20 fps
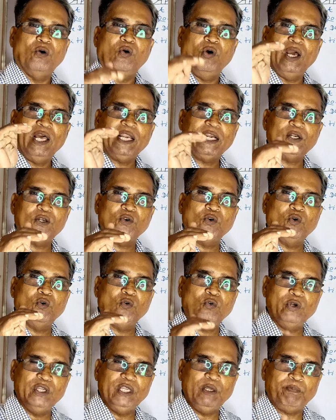where do
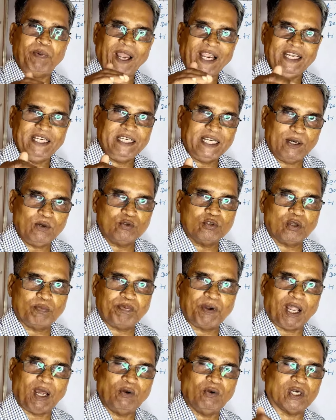we find out
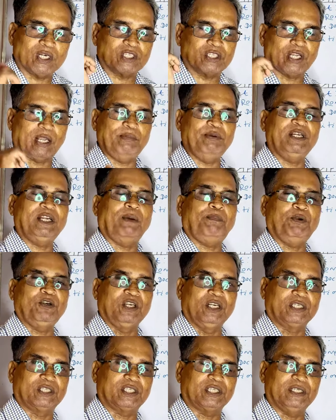the flowers? I mean
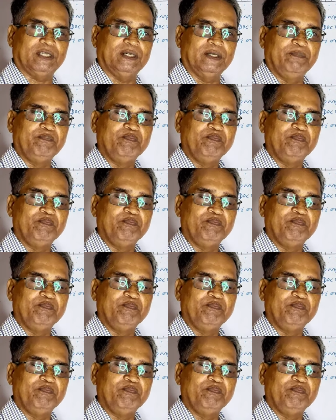daffodils.